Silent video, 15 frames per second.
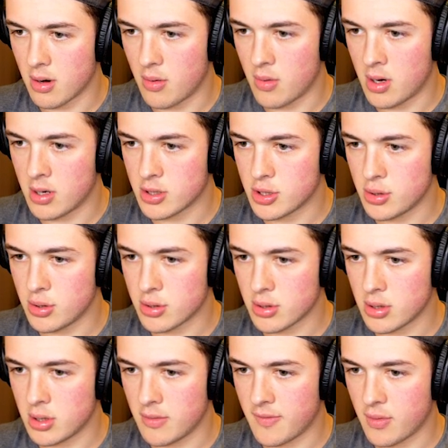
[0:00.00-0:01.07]
One, two,
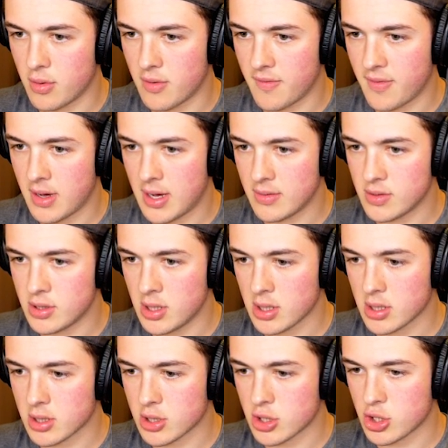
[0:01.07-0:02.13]
three, four, five,
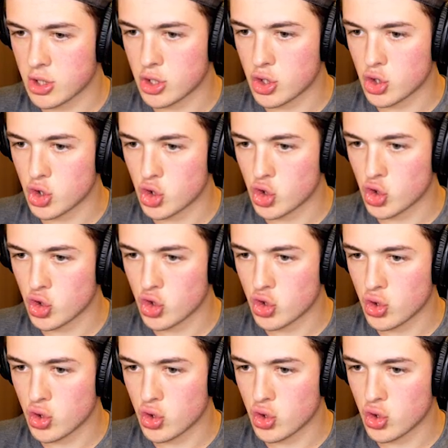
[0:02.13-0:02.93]
six.